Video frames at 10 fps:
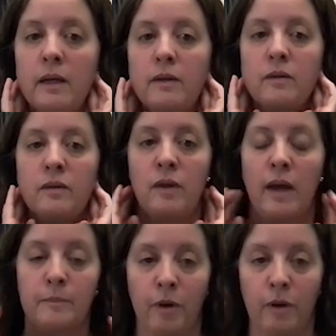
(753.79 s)
that
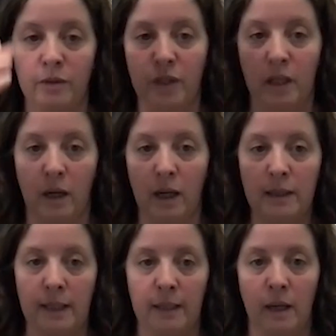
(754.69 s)
part of the
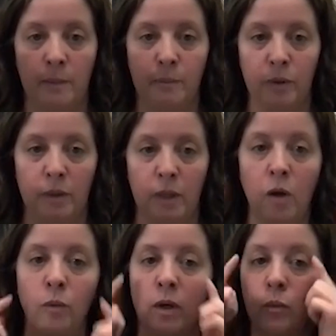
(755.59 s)
eyelid, upper and
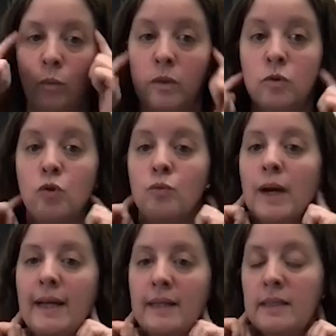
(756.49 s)
lower, will
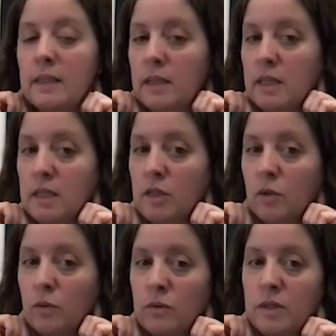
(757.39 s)
drain to these
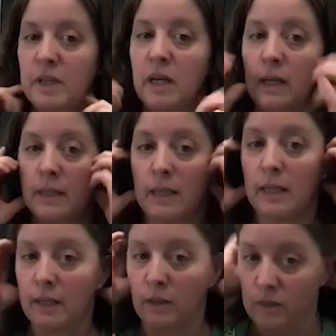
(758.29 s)
nodes behind the
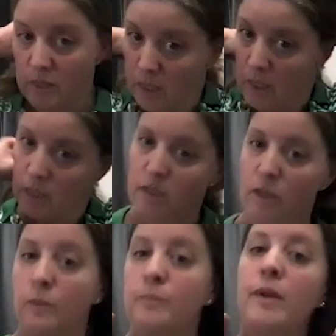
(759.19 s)
ears.
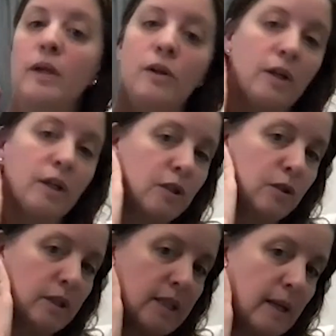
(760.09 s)
So you're going to do
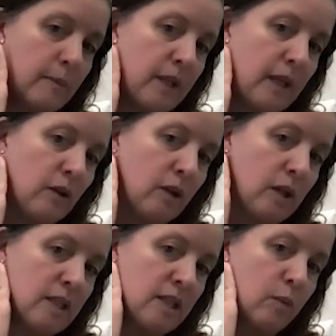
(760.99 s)
the same thing. You're going to
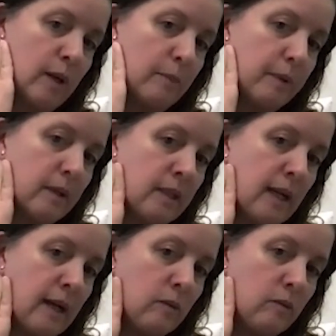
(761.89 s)
sweep
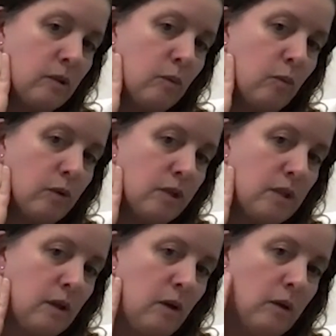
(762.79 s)
down towards the
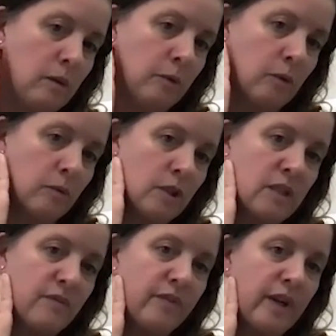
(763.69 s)
collarbone, just
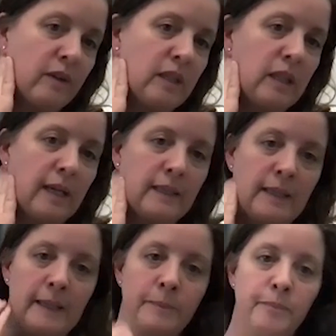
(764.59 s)
very
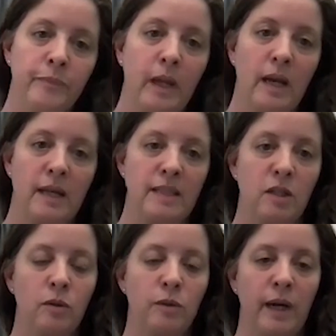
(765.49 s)
lightly, as though
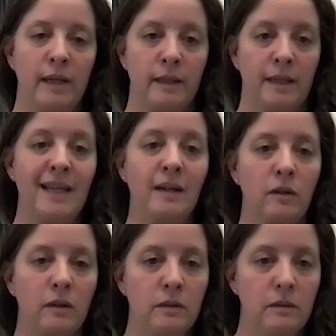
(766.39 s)
you had a
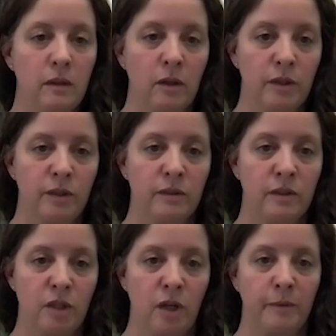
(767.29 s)
nickel on the
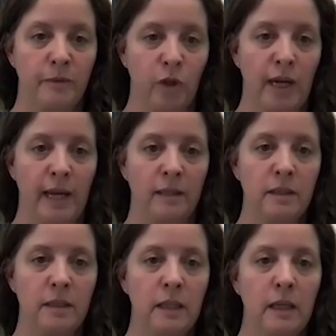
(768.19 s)
top of your hand.
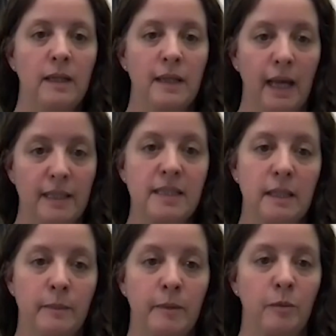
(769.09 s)
That's the
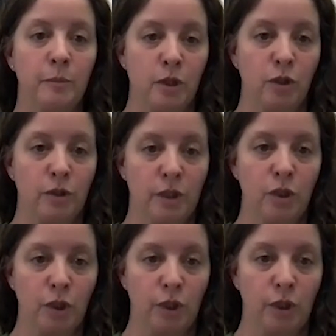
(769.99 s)
amount of pressure that
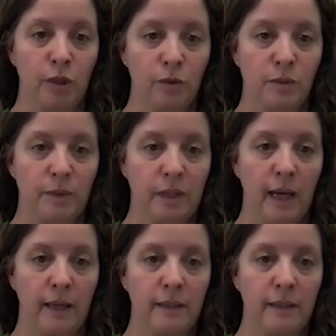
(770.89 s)
you're going to use with that.